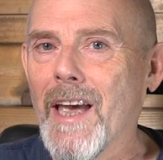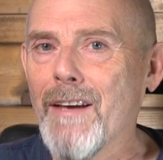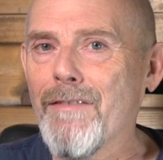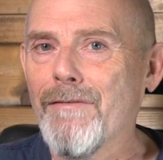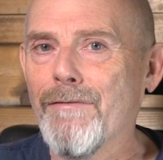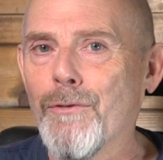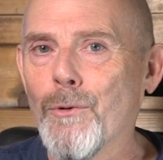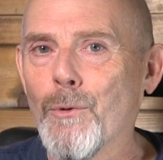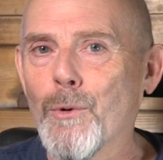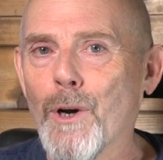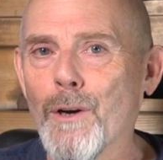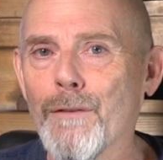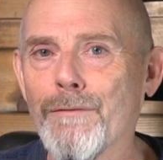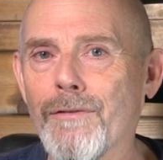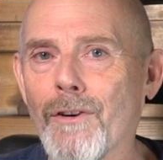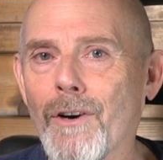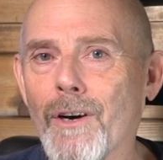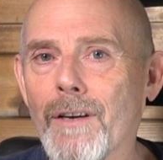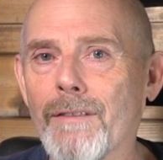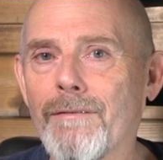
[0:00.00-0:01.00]

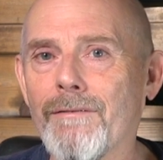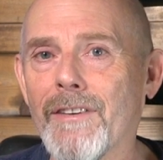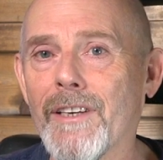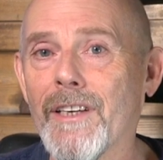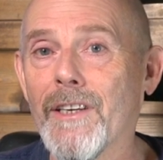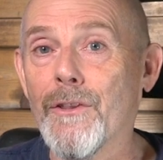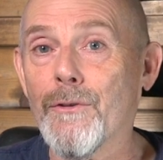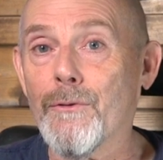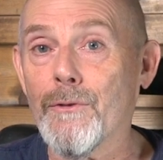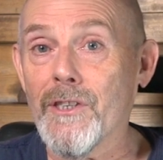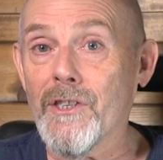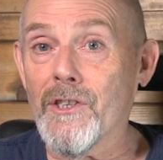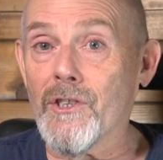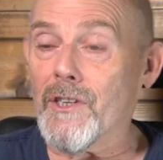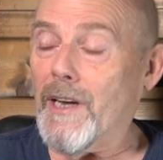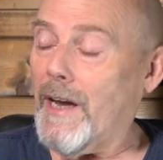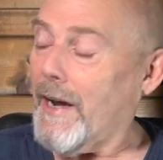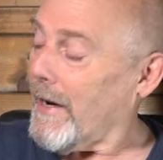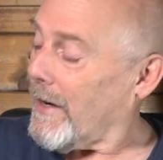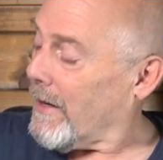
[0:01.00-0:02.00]
F405 V3
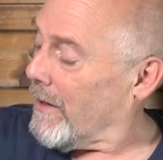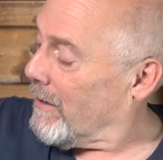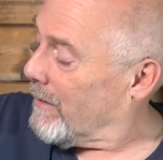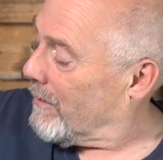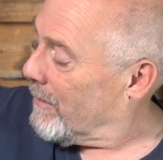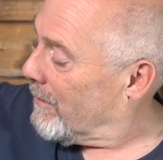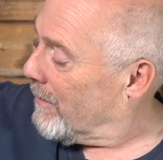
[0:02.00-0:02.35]
stack